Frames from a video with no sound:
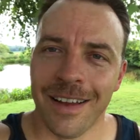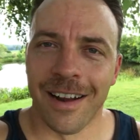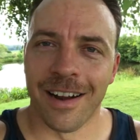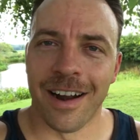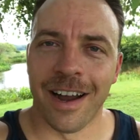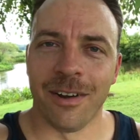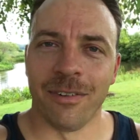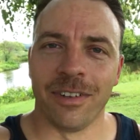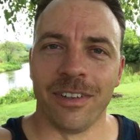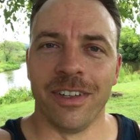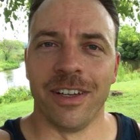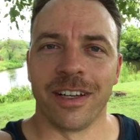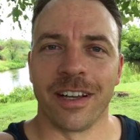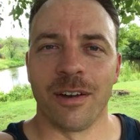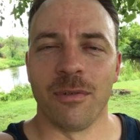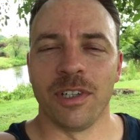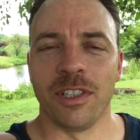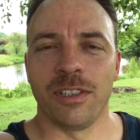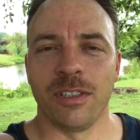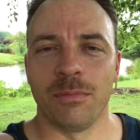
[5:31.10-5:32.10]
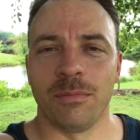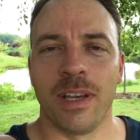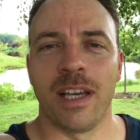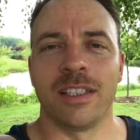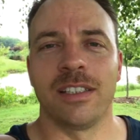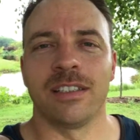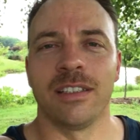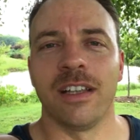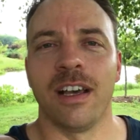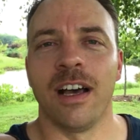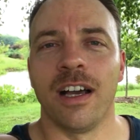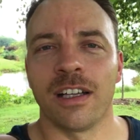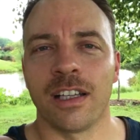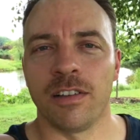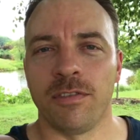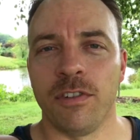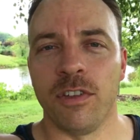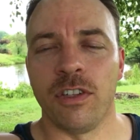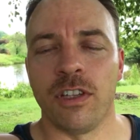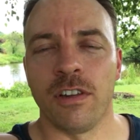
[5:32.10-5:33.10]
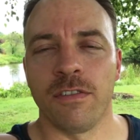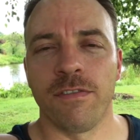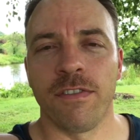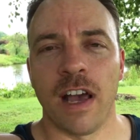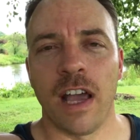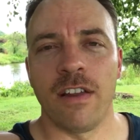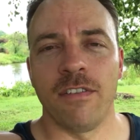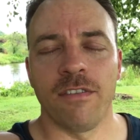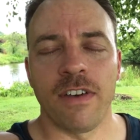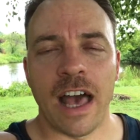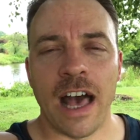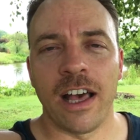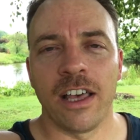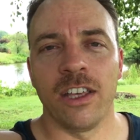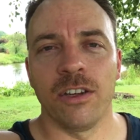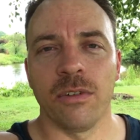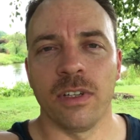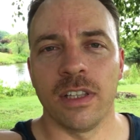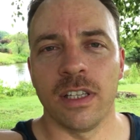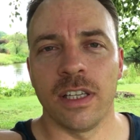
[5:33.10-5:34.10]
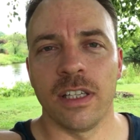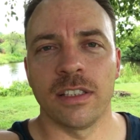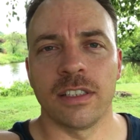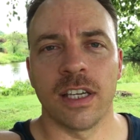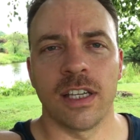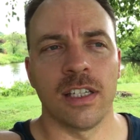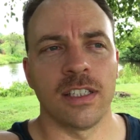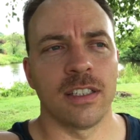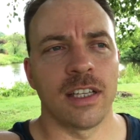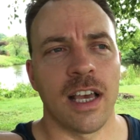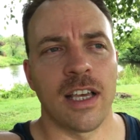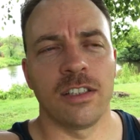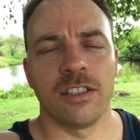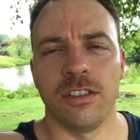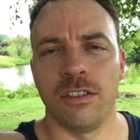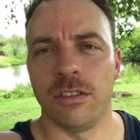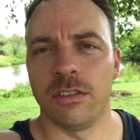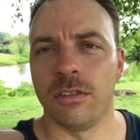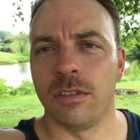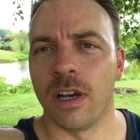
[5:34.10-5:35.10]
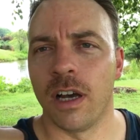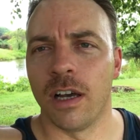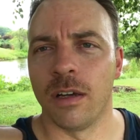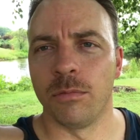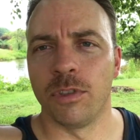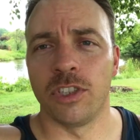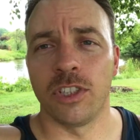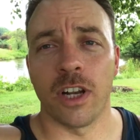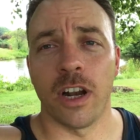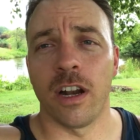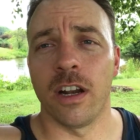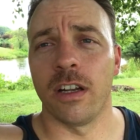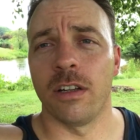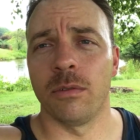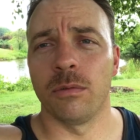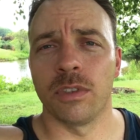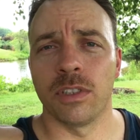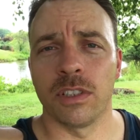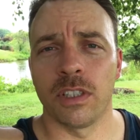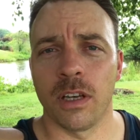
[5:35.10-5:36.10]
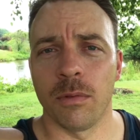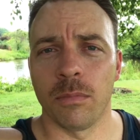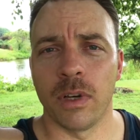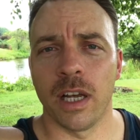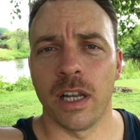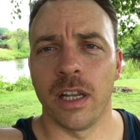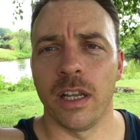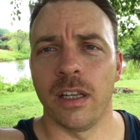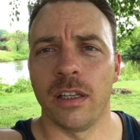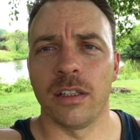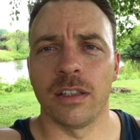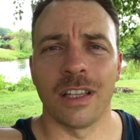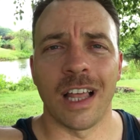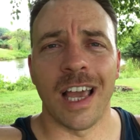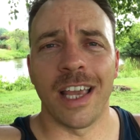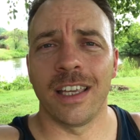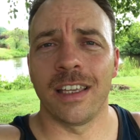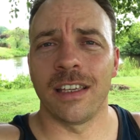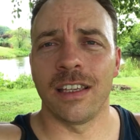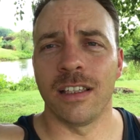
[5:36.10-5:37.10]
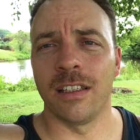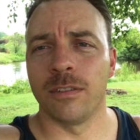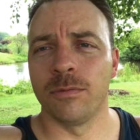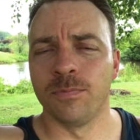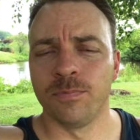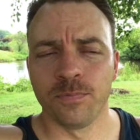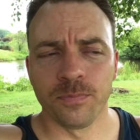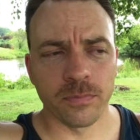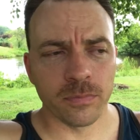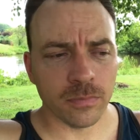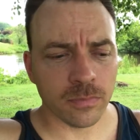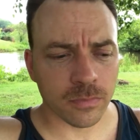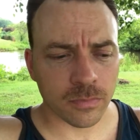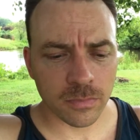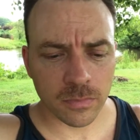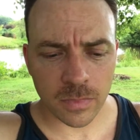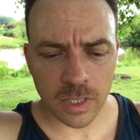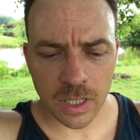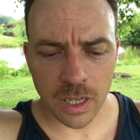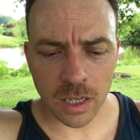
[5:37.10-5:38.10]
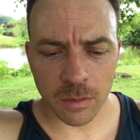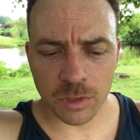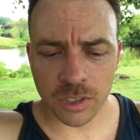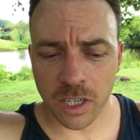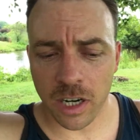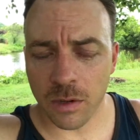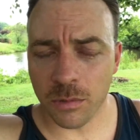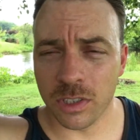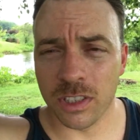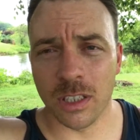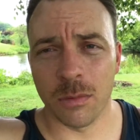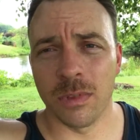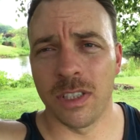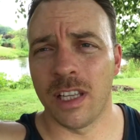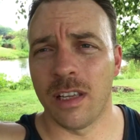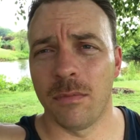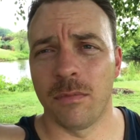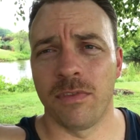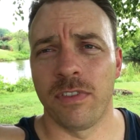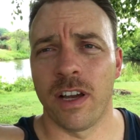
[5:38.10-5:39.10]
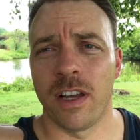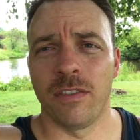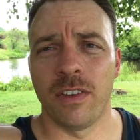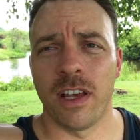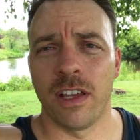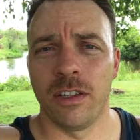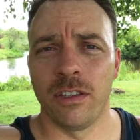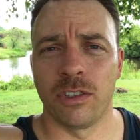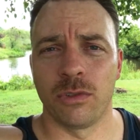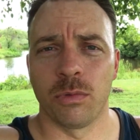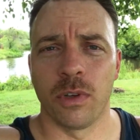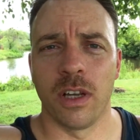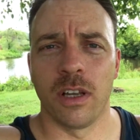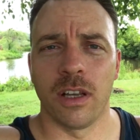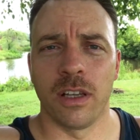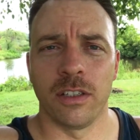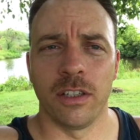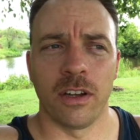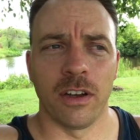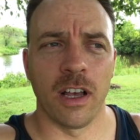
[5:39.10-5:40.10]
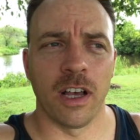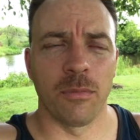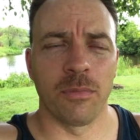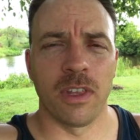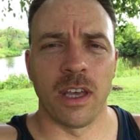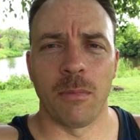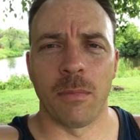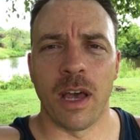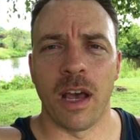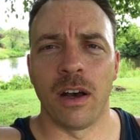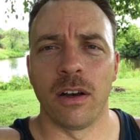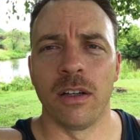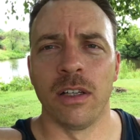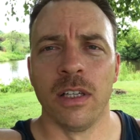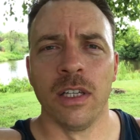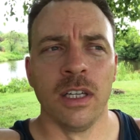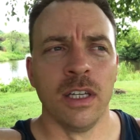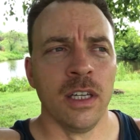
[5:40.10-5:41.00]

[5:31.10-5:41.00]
All right, well look, I wish you the best of luck. If you did find value in this, I just ask that you share it with somebody, like it, share it with someone that find value as well, you know, help them out.